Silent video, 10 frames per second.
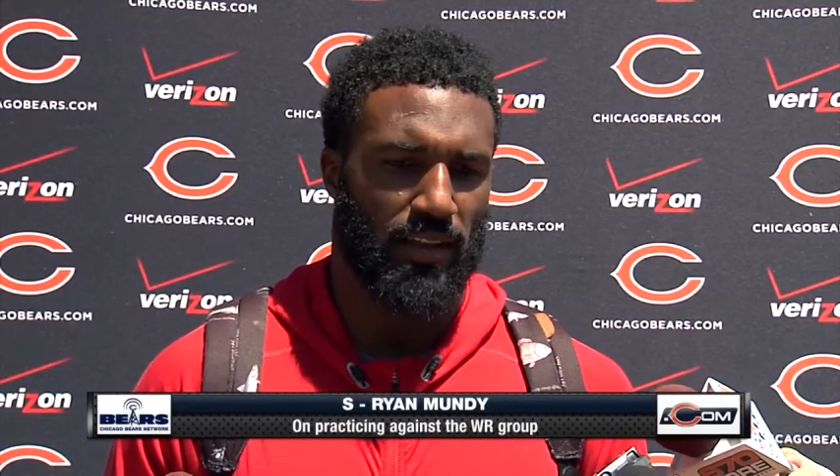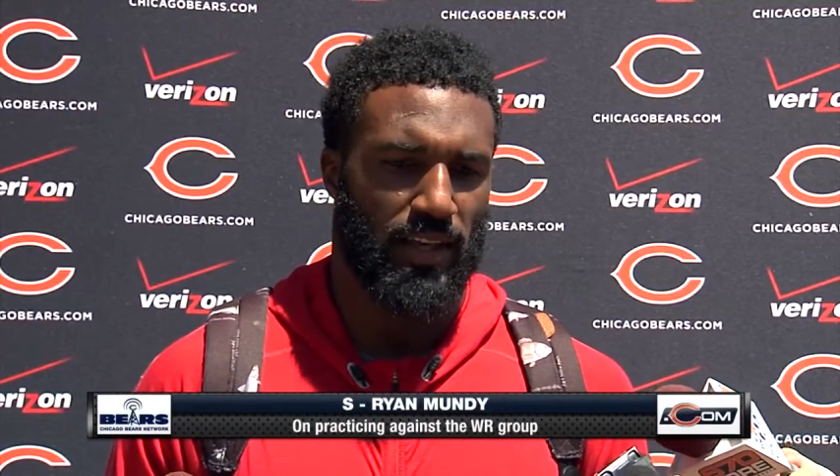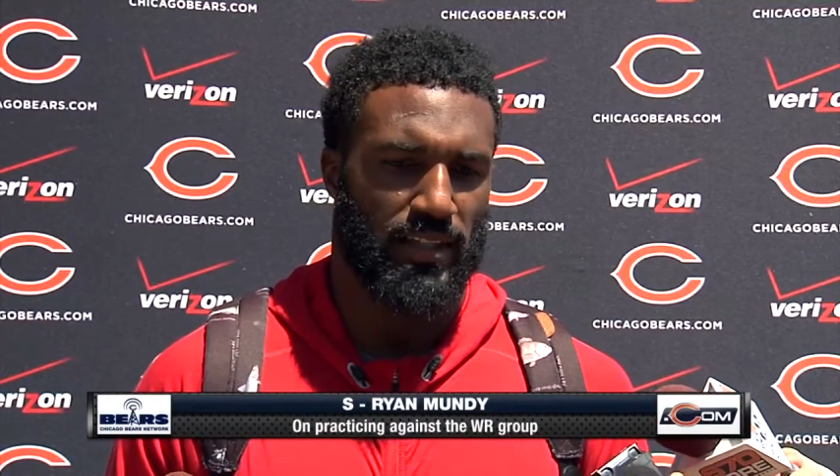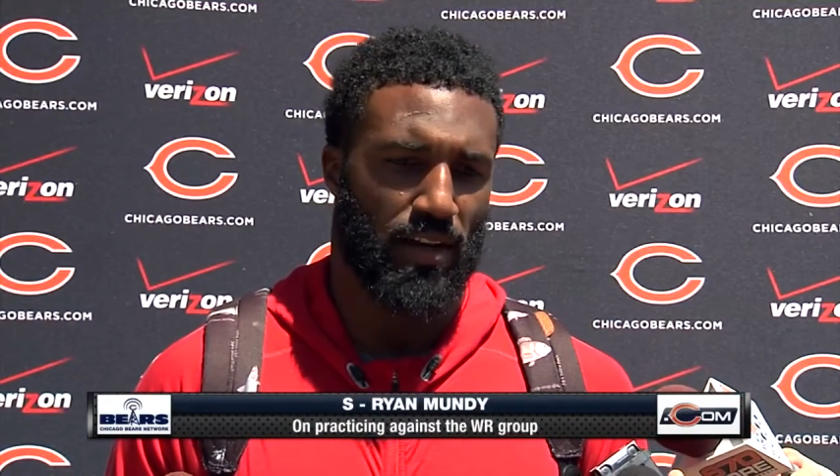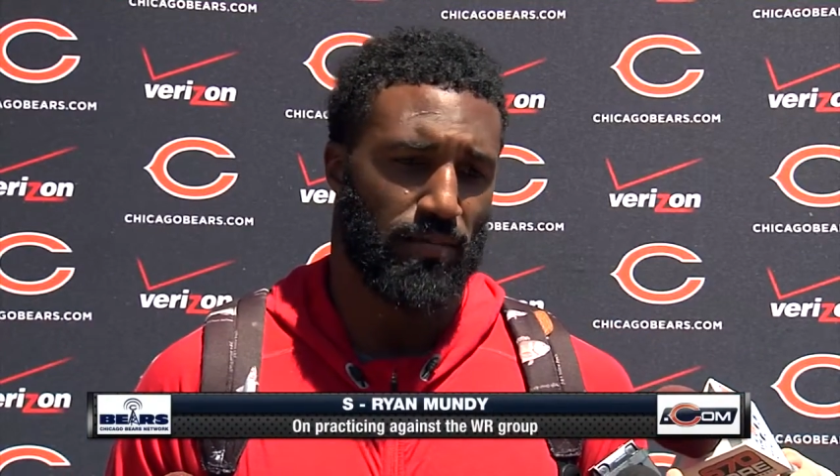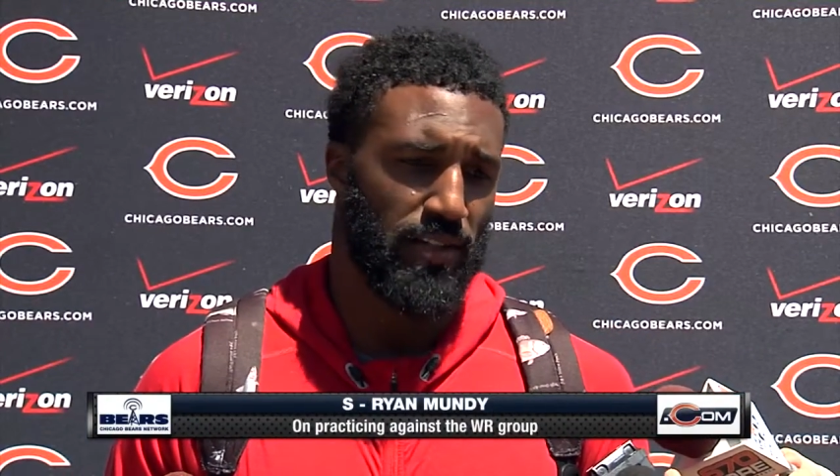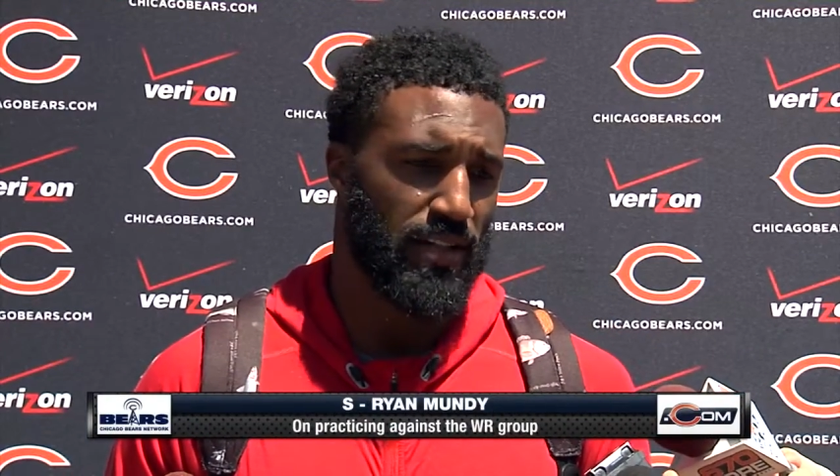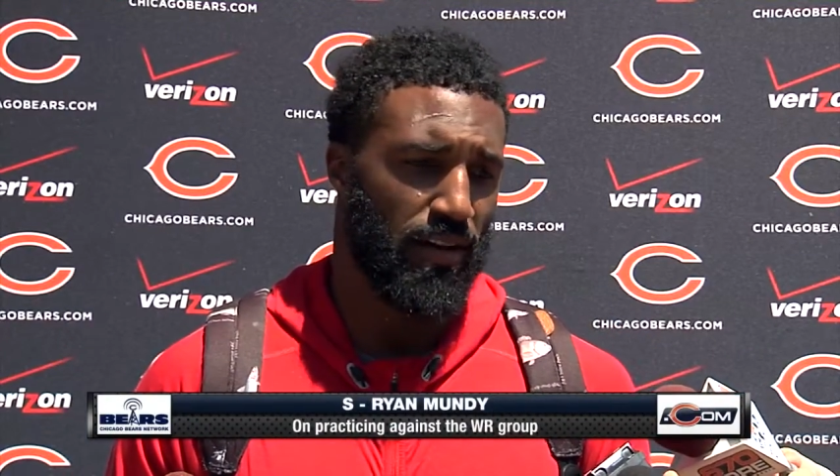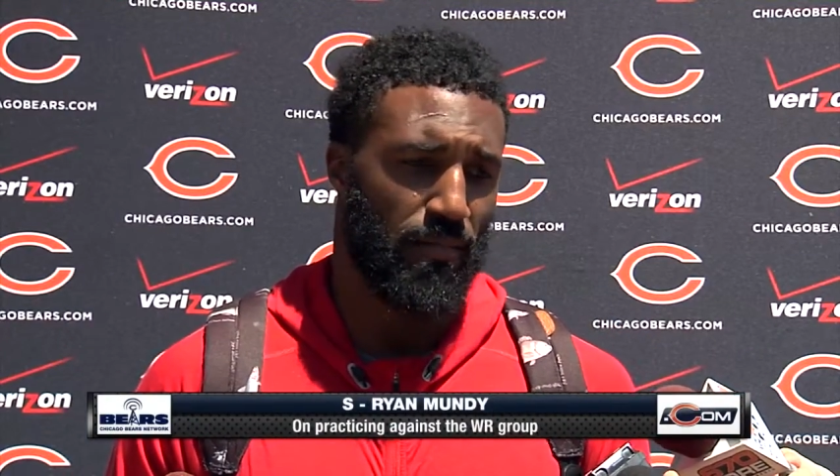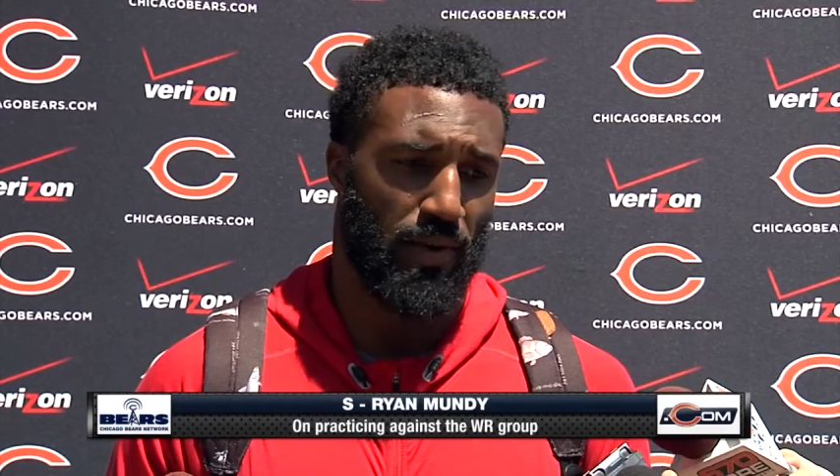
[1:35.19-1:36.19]
think it's helped
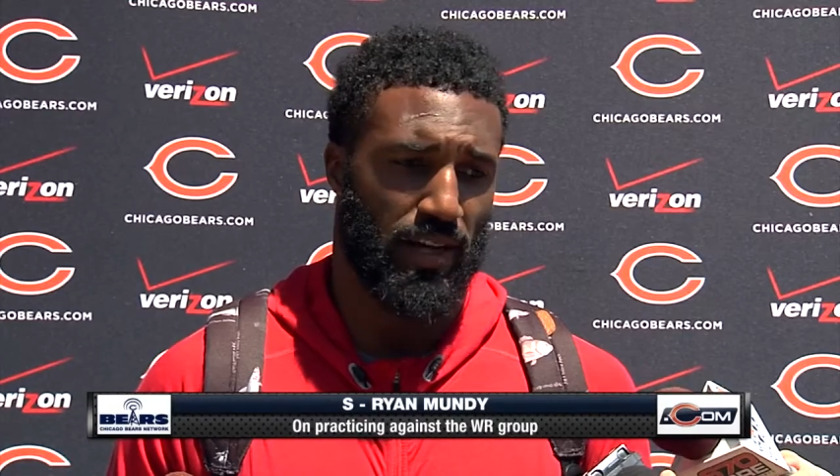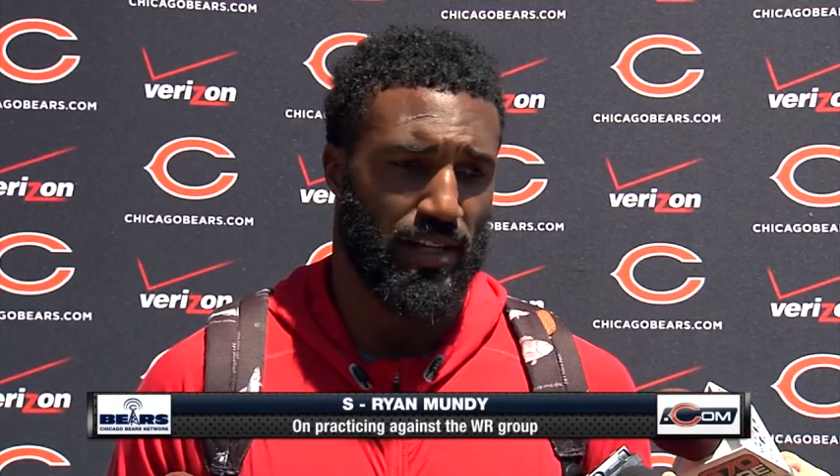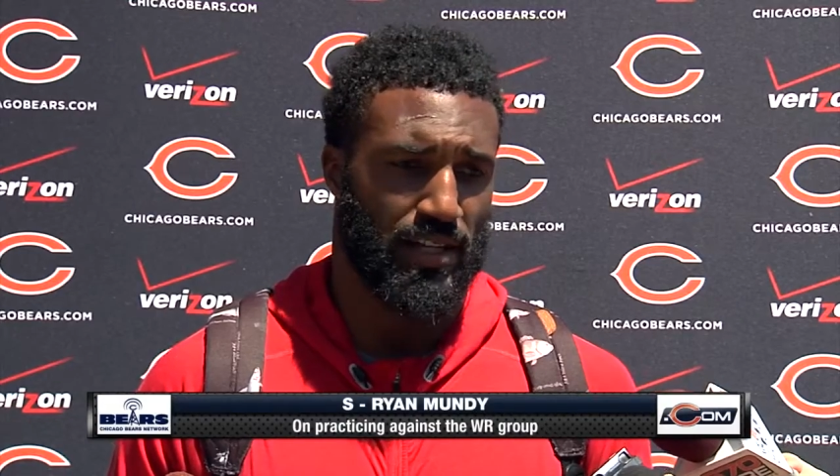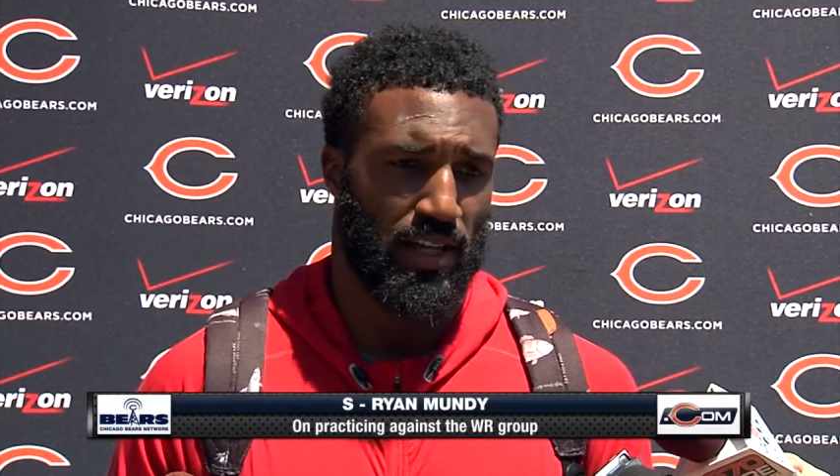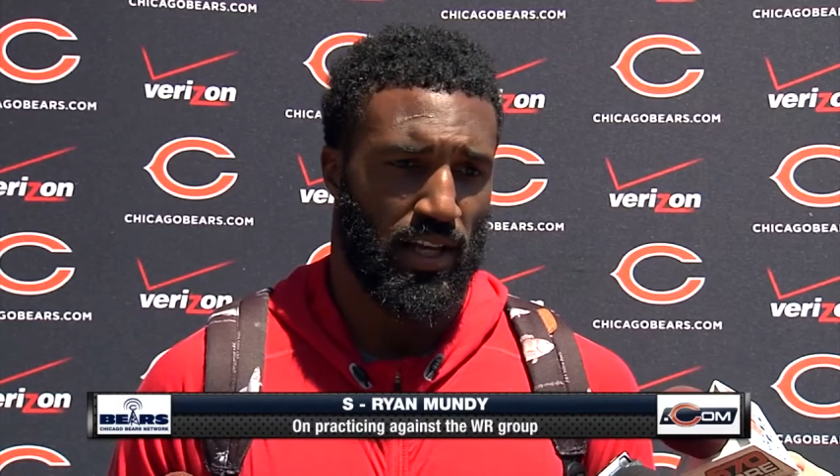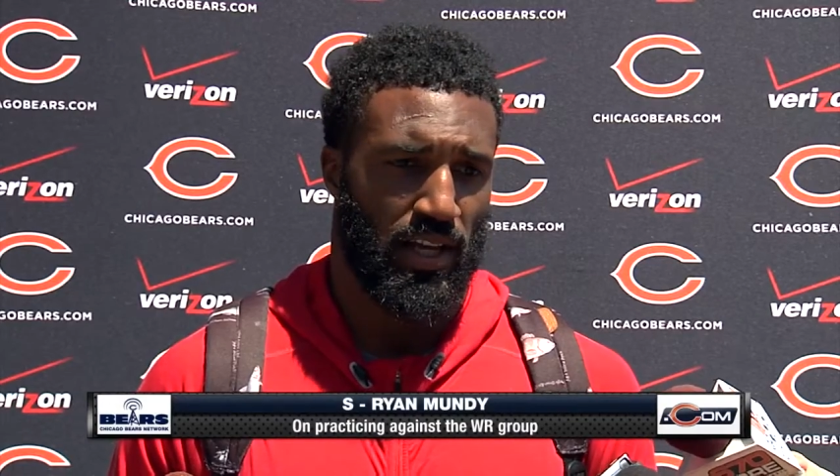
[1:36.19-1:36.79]
us out a bunch,